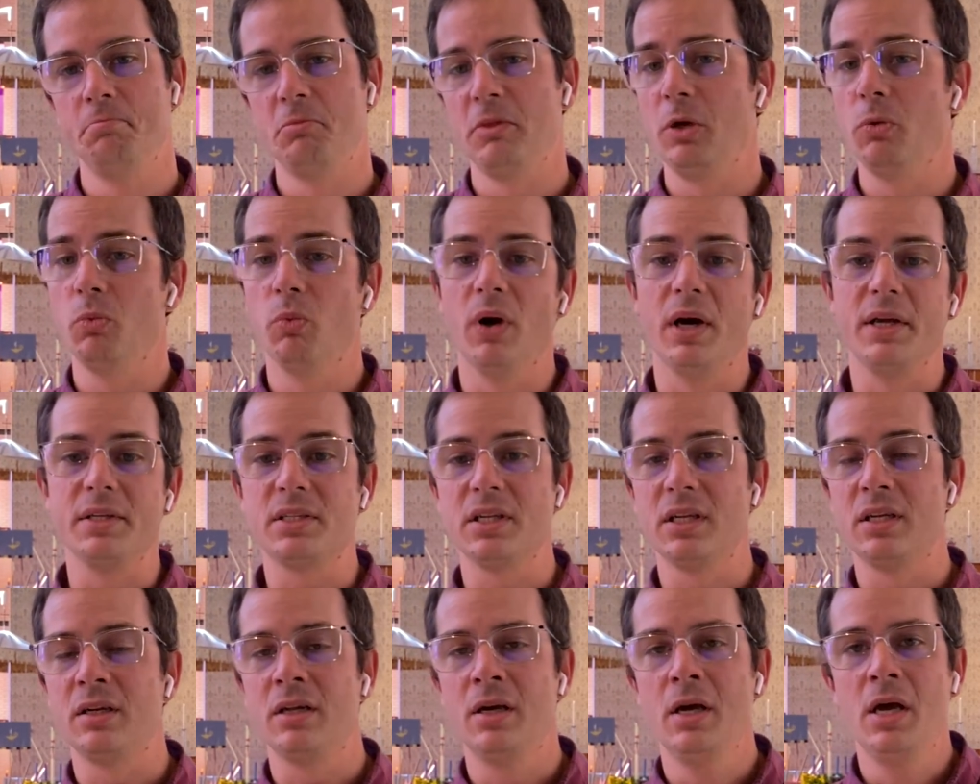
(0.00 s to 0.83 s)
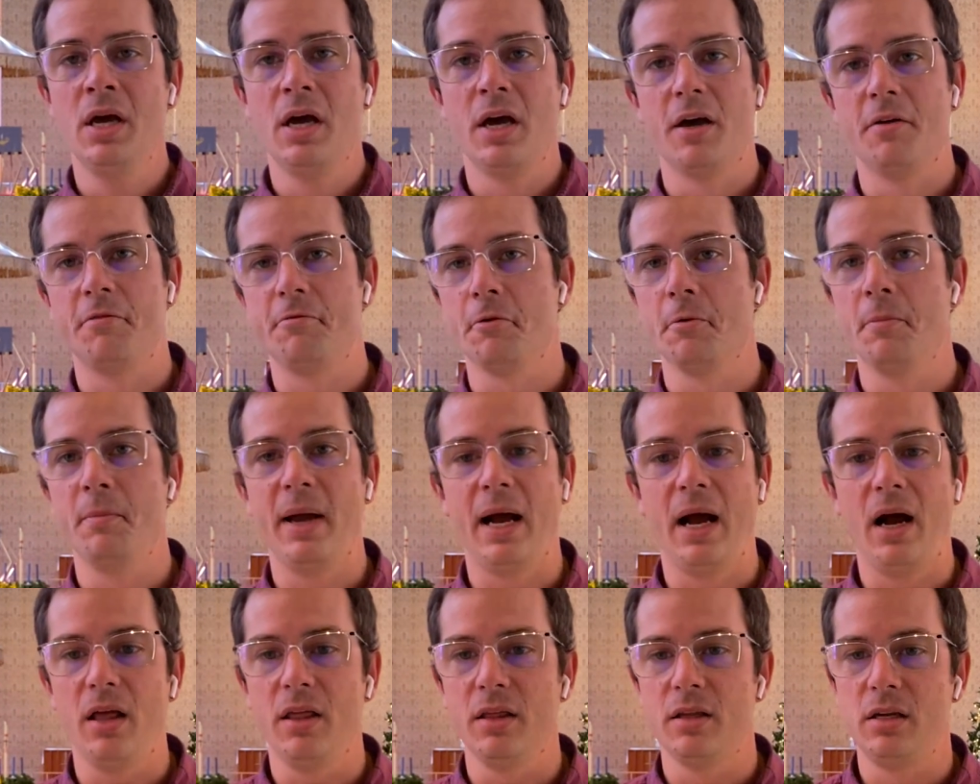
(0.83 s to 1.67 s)
It wasn't a
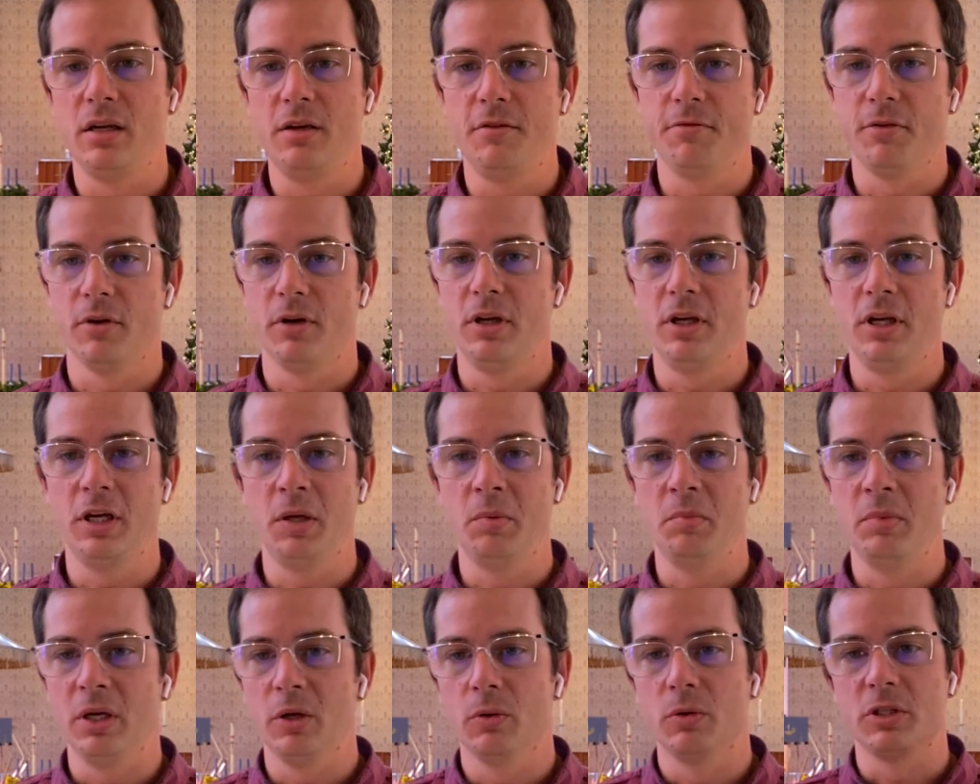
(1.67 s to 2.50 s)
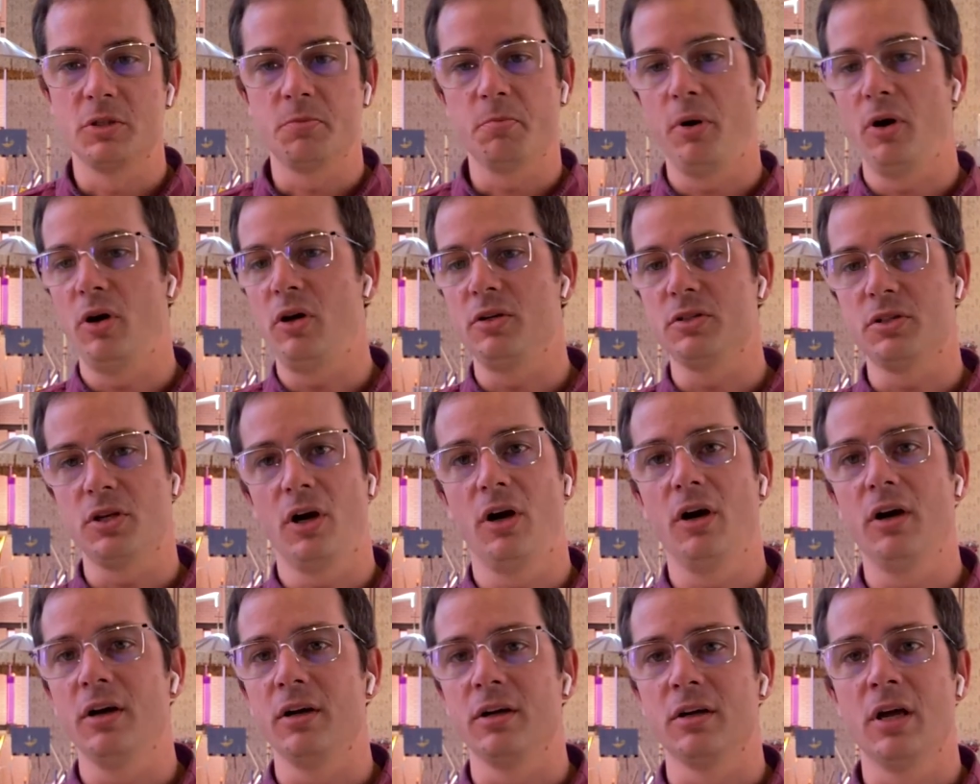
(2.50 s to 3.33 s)
formality for him. It was Paul's
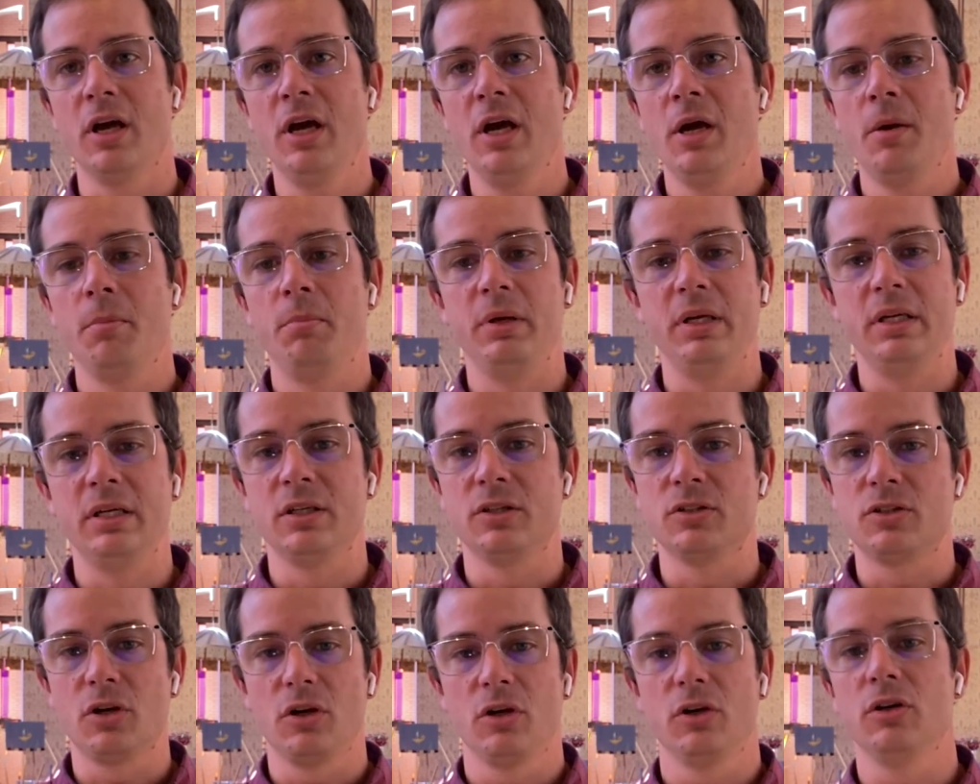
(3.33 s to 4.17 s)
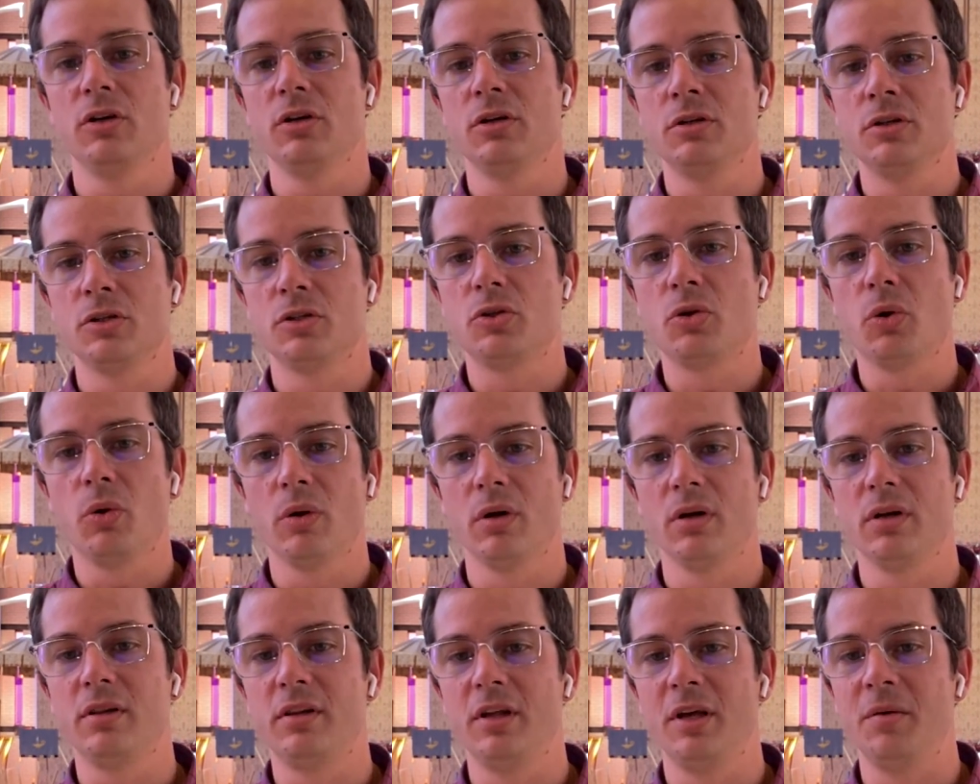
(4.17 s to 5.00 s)
heart being turned
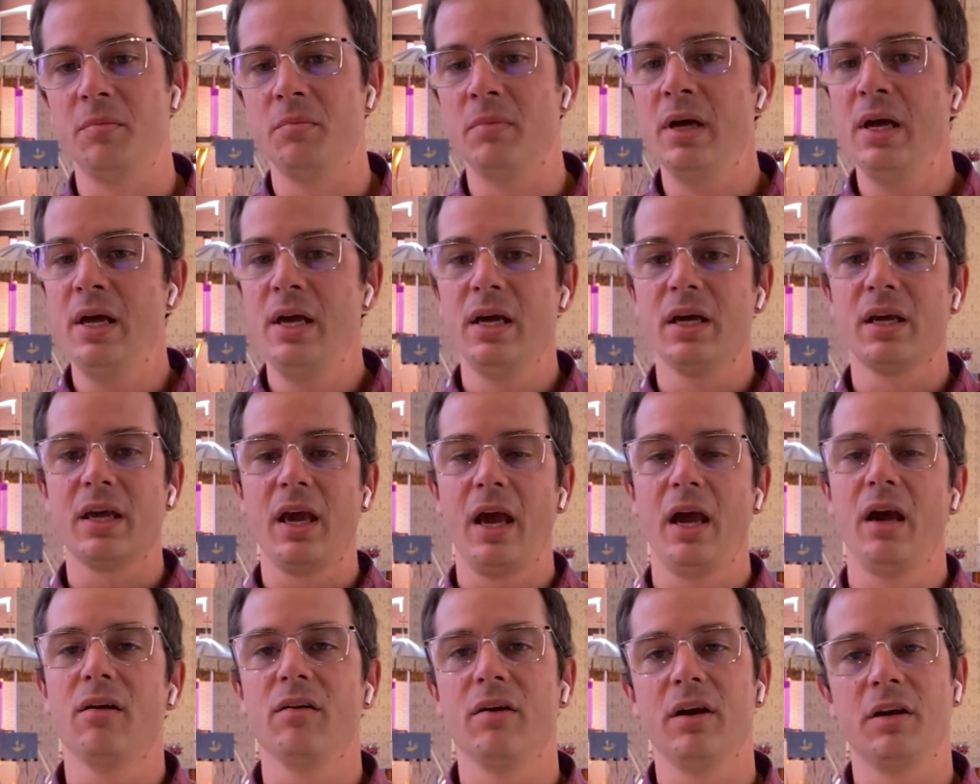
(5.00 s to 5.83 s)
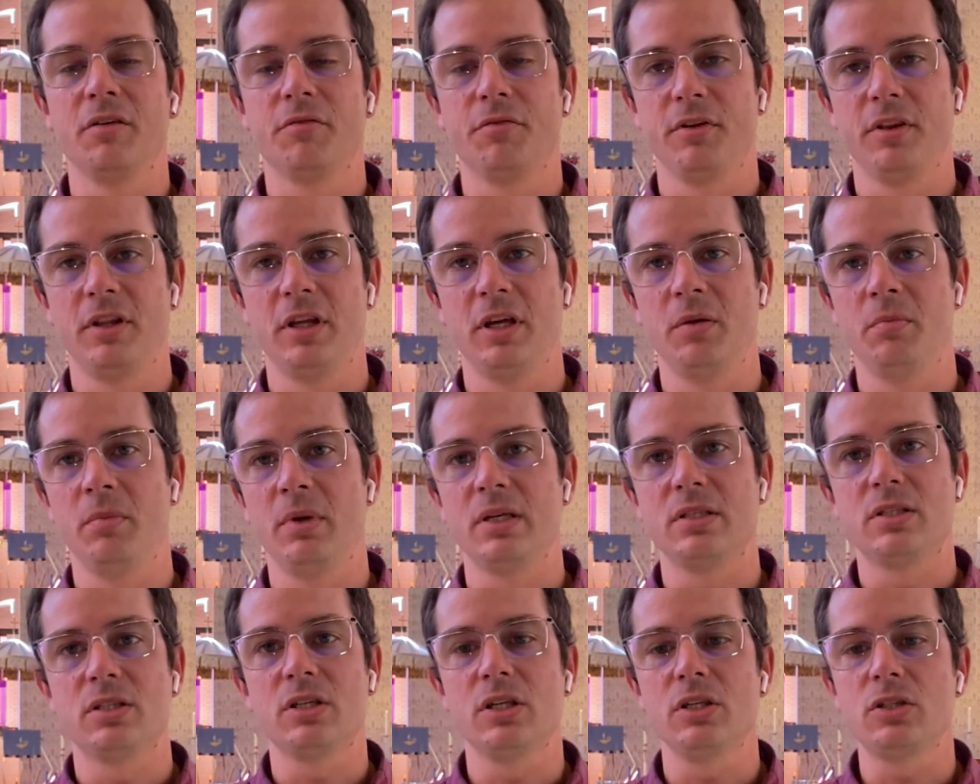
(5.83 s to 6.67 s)
toward them, caring for them
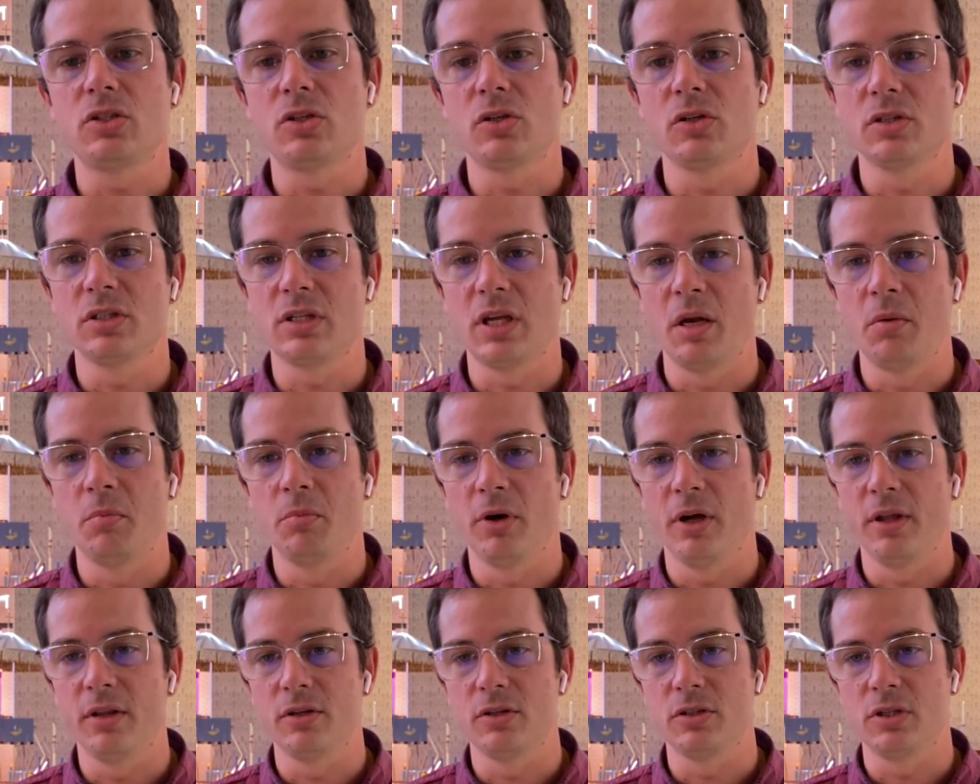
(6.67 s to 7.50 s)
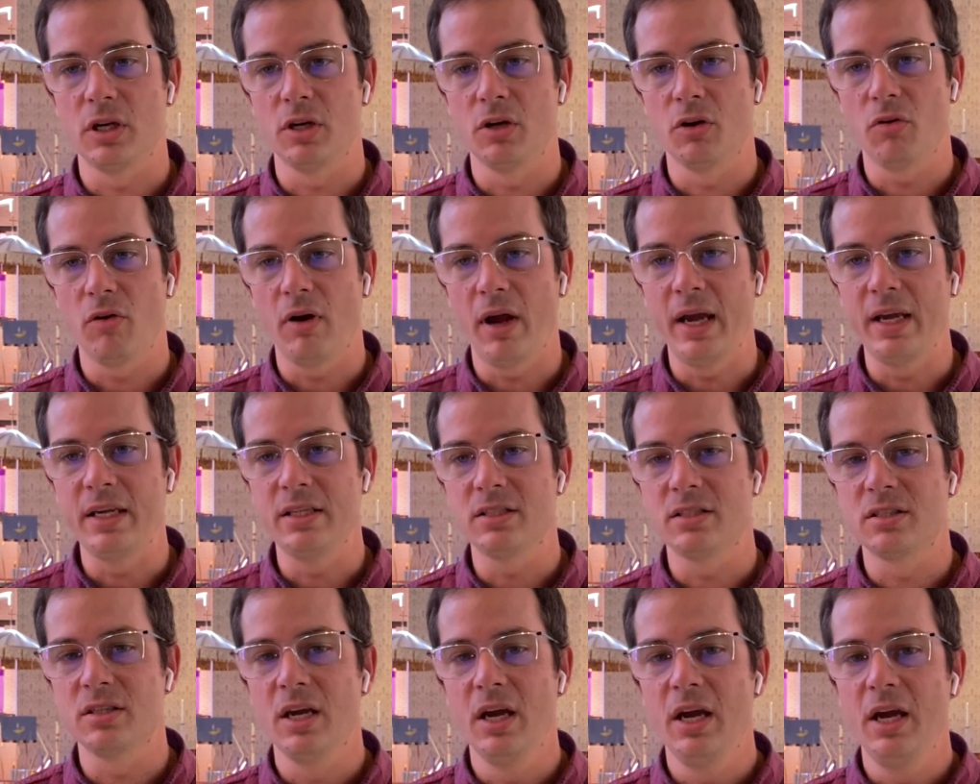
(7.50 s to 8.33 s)
as sisters and brothers in
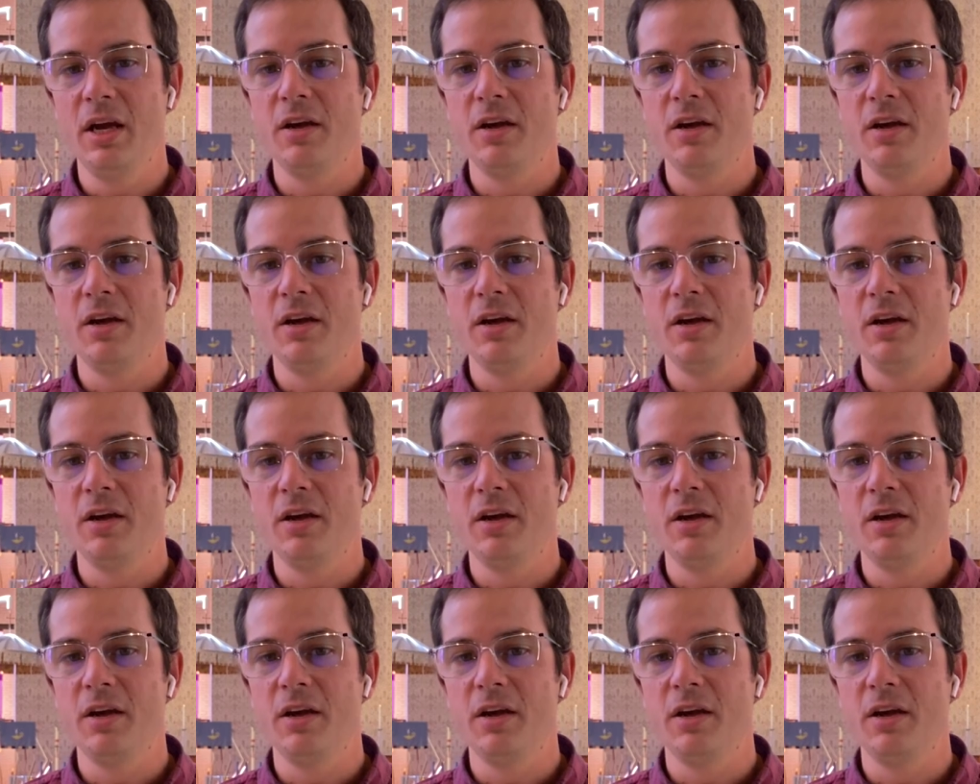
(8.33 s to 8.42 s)
Christ,